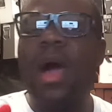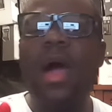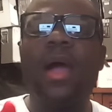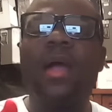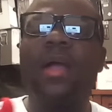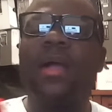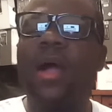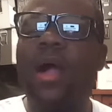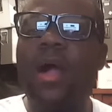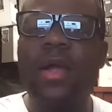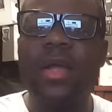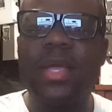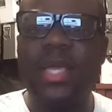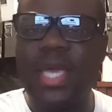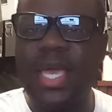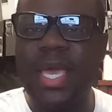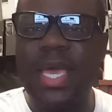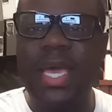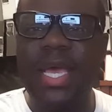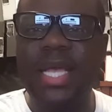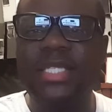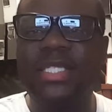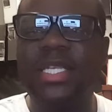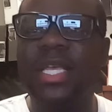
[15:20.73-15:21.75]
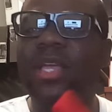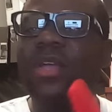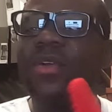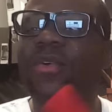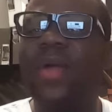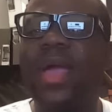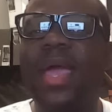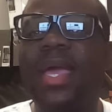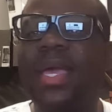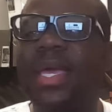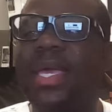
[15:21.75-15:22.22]
our kids and
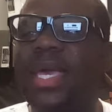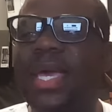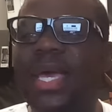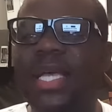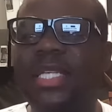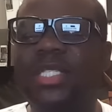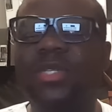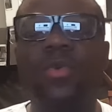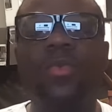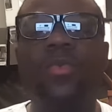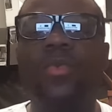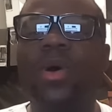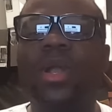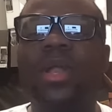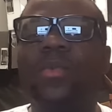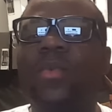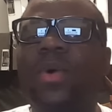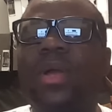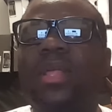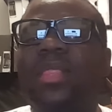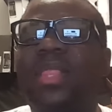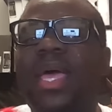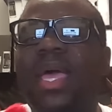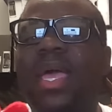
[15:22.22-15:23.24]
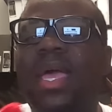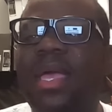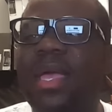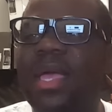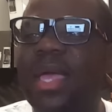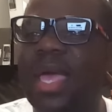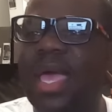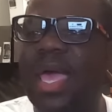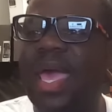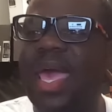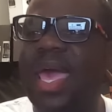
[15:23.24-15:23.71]
grandkids, what are
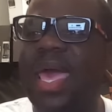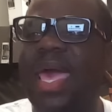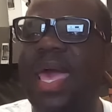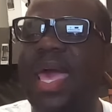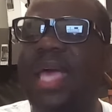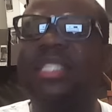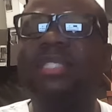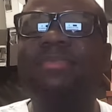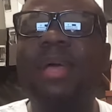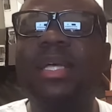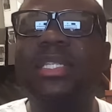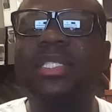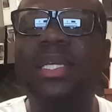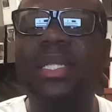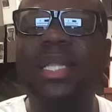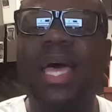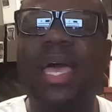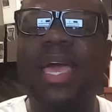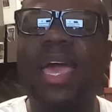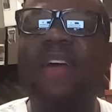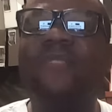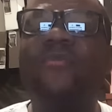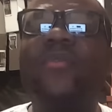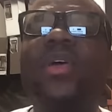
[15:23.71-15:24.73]
they, especially like if